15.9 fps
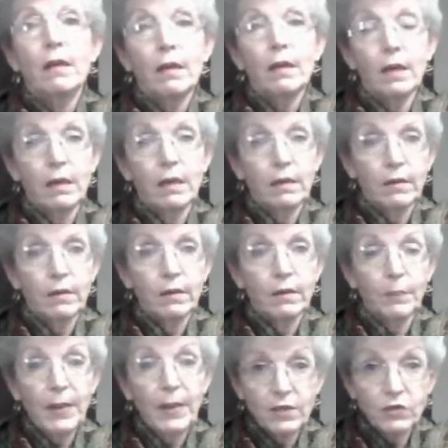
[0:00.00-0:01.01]

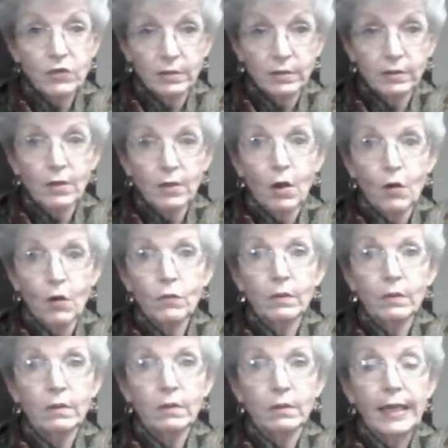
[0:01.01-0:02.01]
the patient's
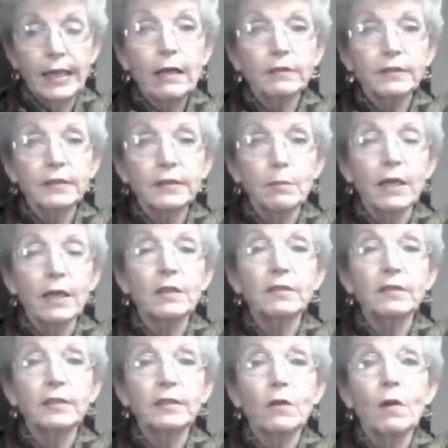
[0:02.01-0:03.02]
own calcium.
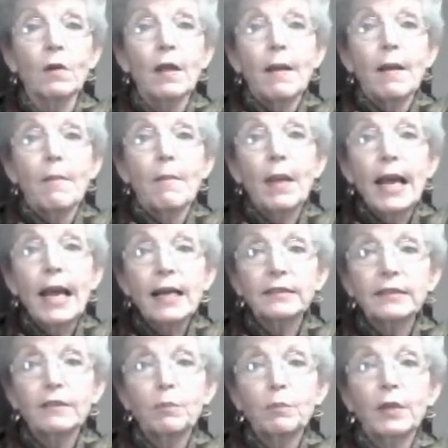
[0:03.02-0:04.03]
So
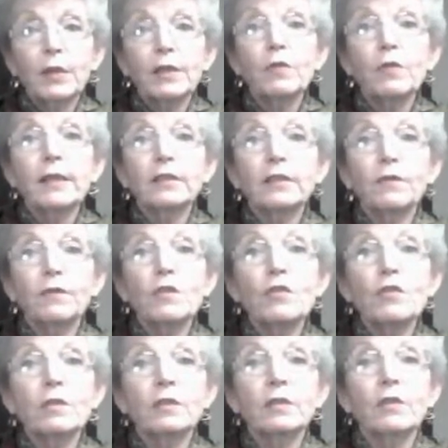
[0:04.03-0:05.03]
massive blood
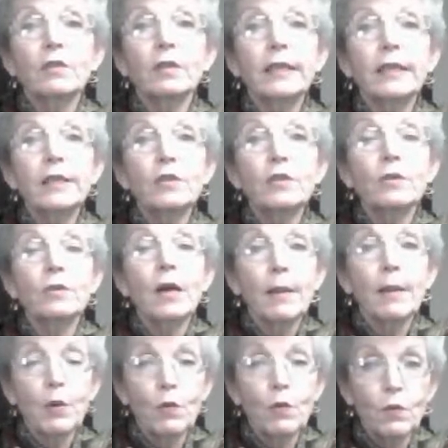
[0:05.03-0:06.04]
transfusions could lead to
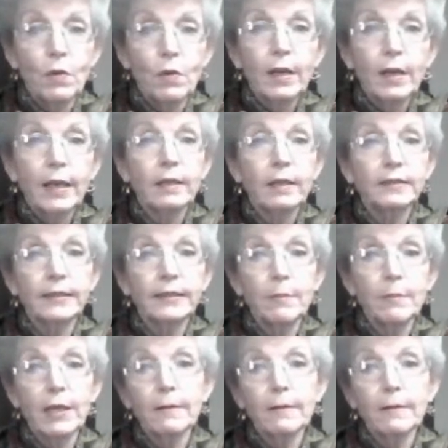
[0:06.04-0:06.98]
hypocalcemia.